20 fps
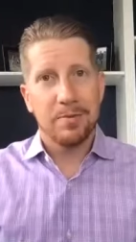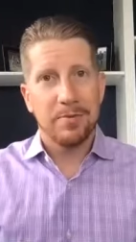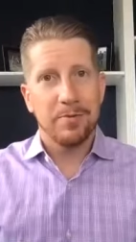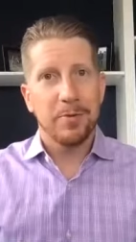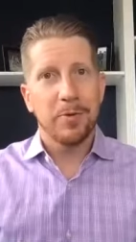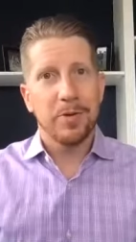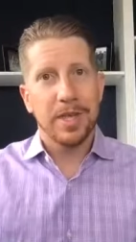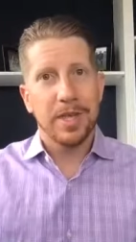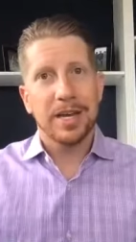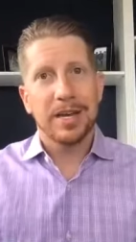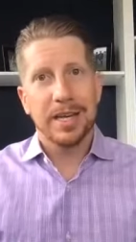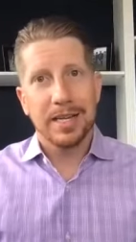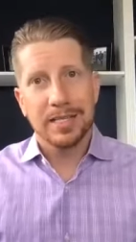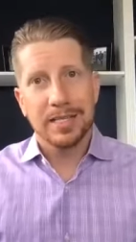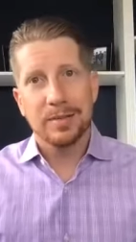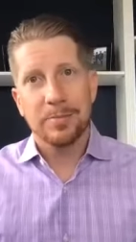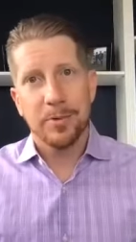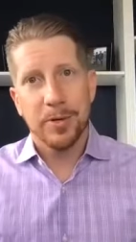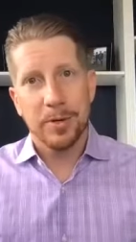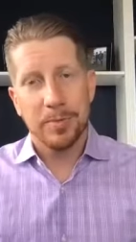before that next
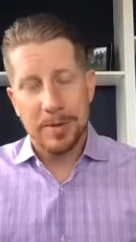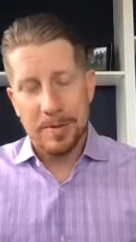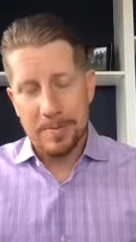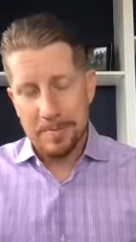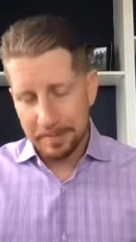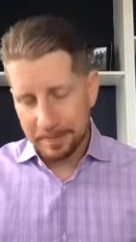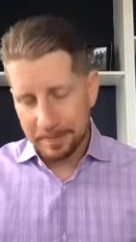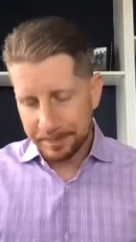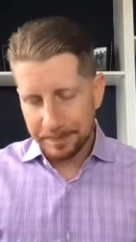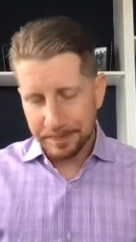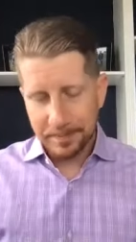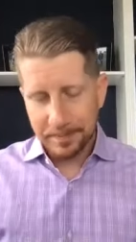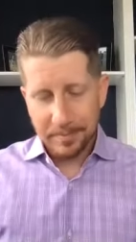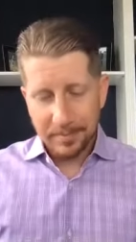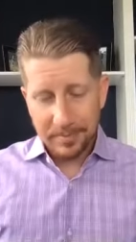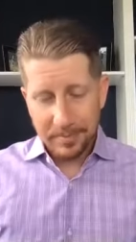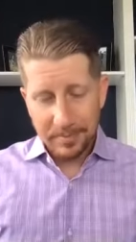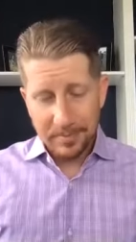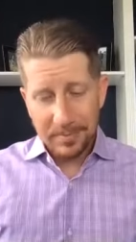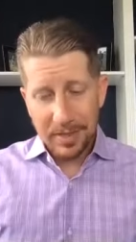appointment
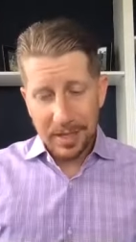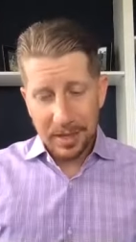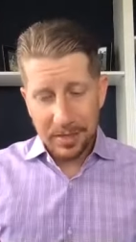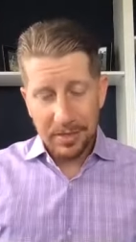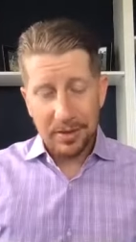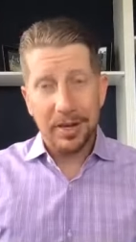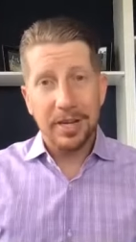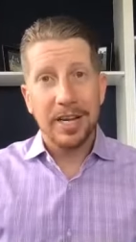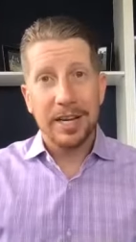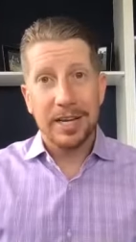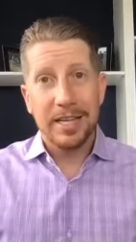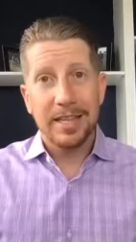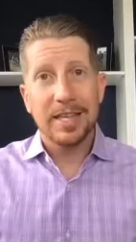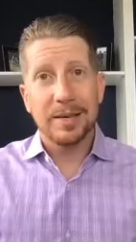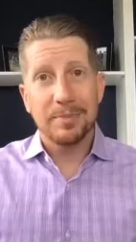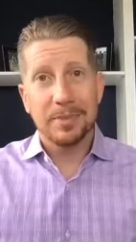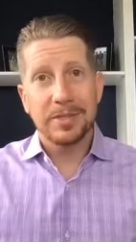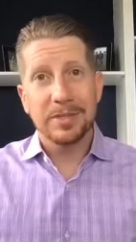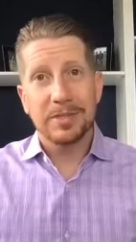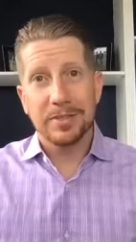they're going to need
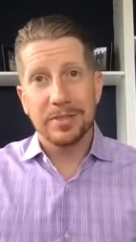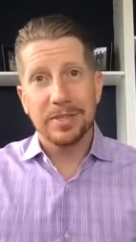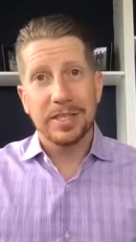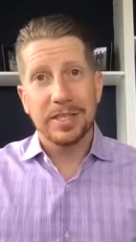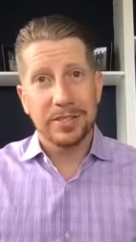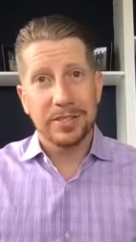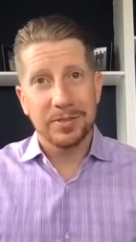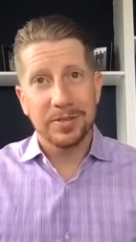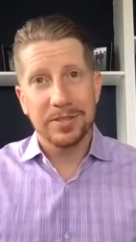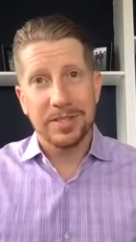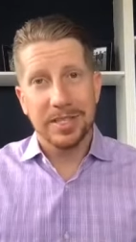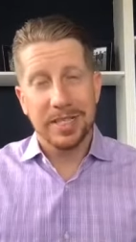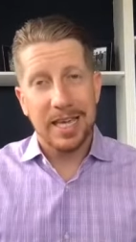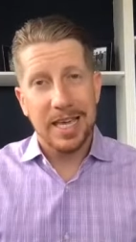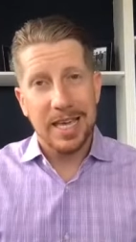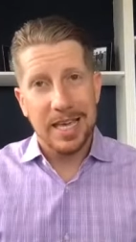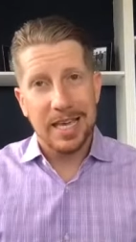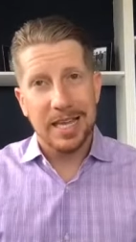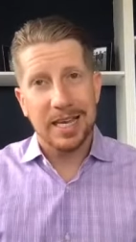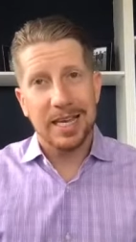them as, as soon as they
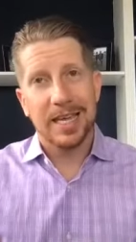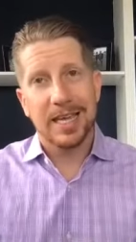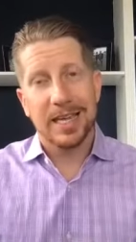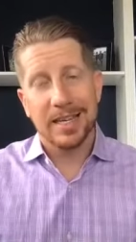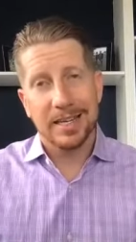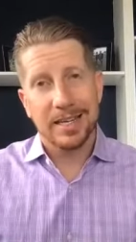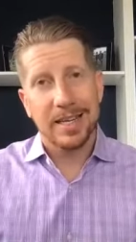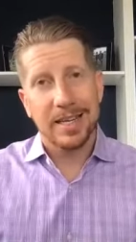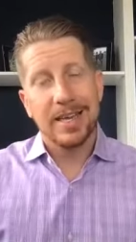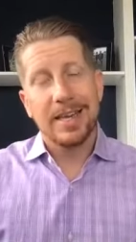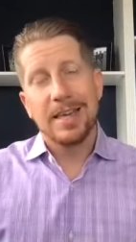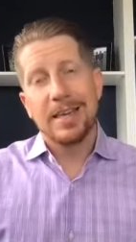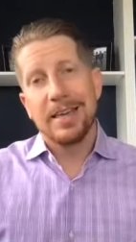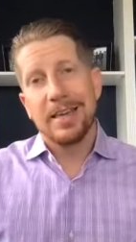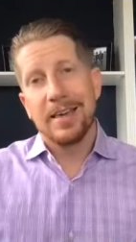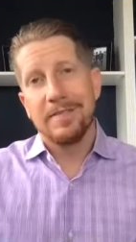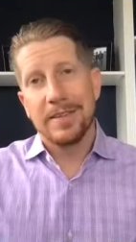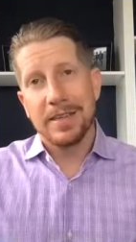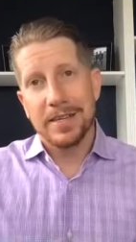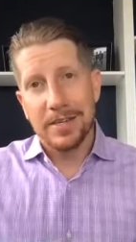can and
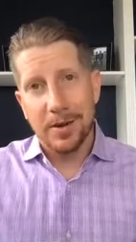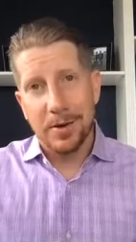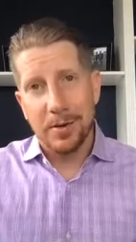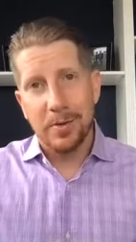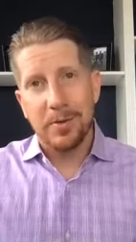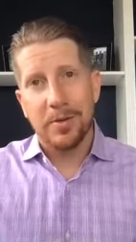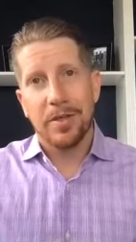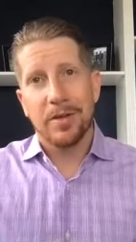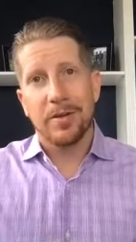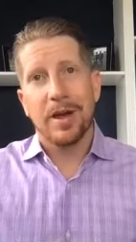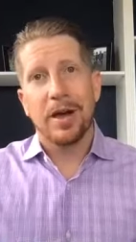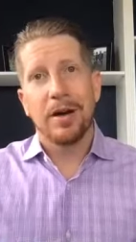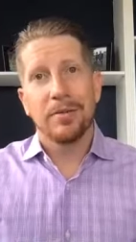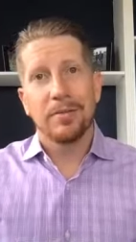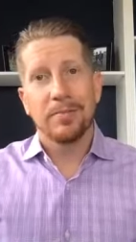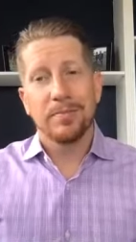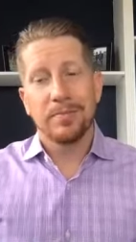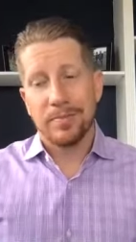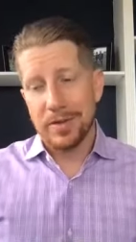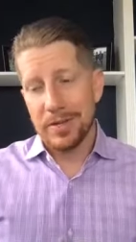if they don't they're
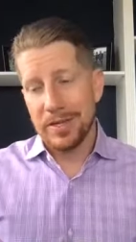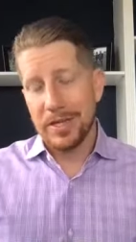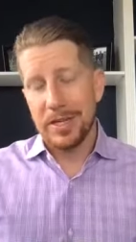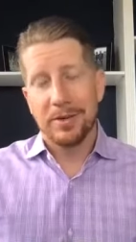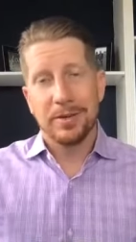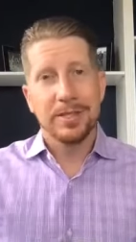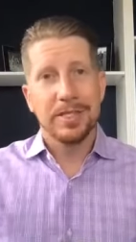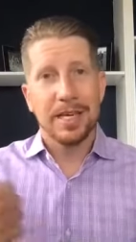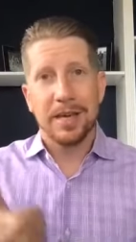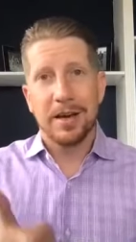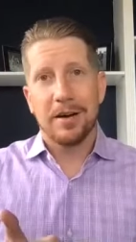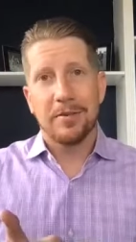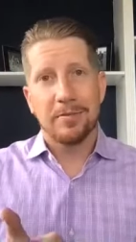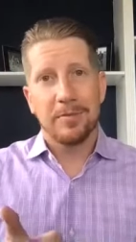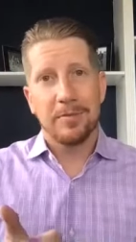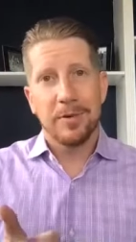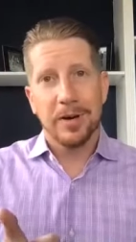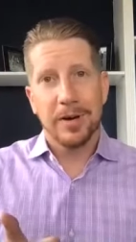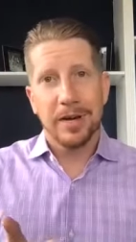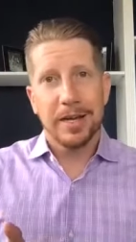out you know a day off
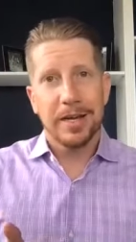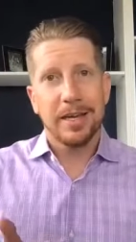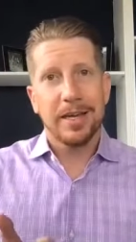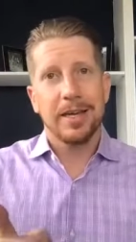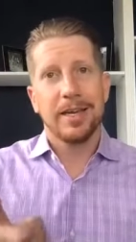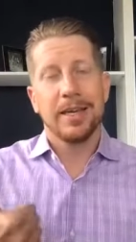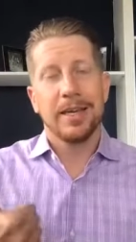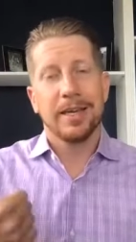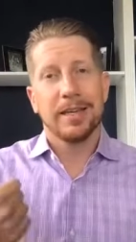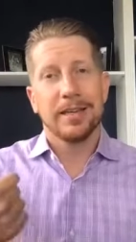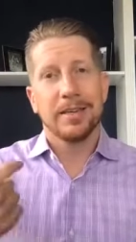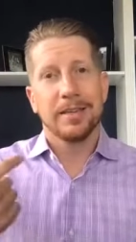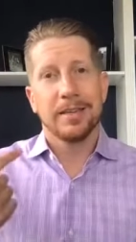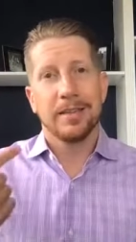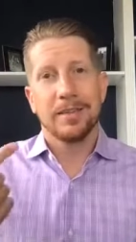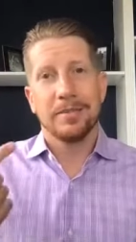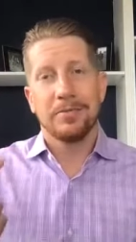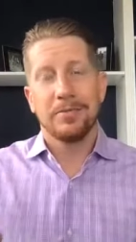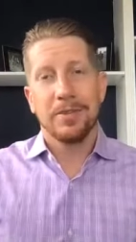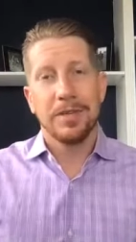work and
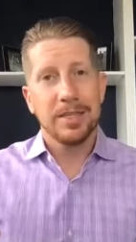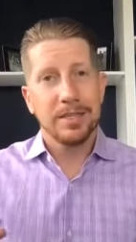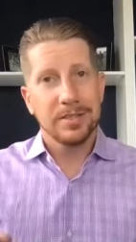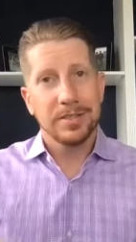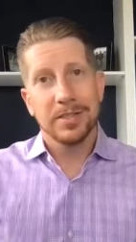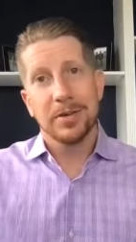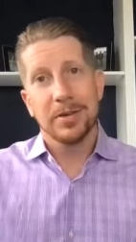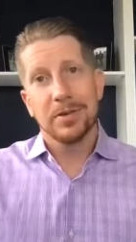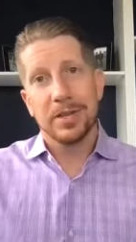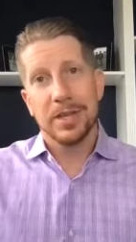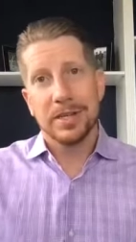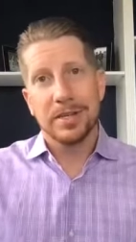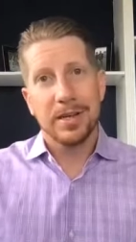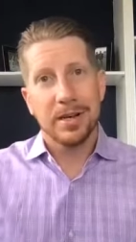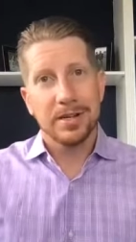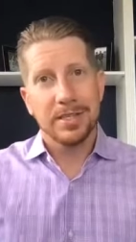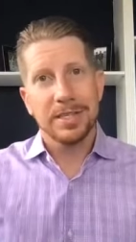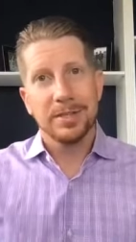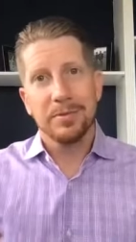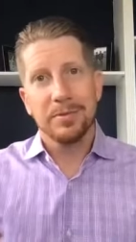the fees to go to that
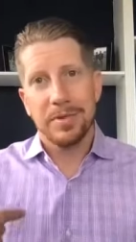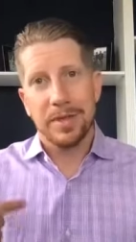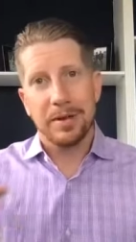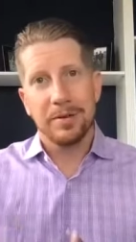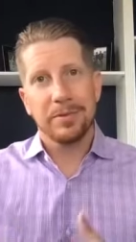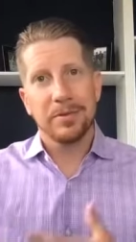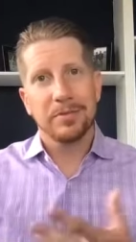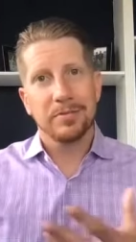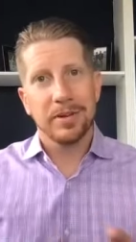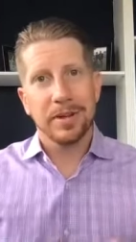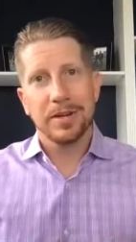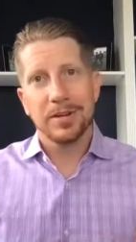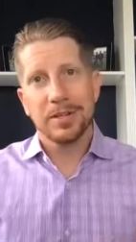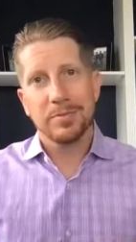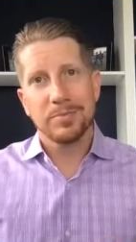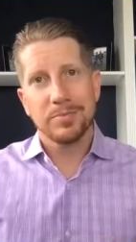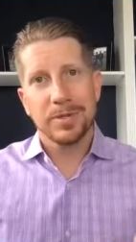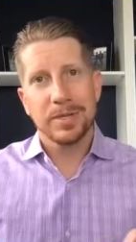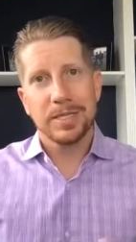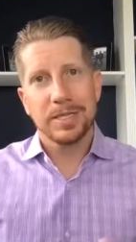doctor without their records
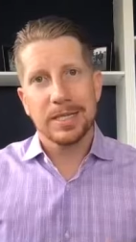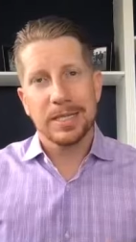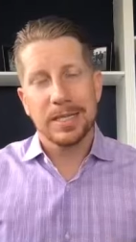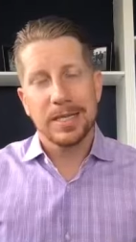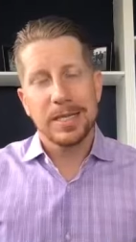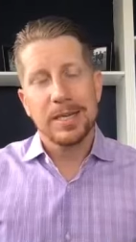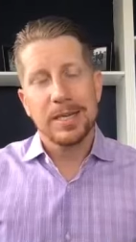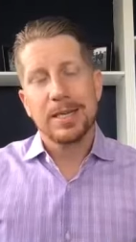present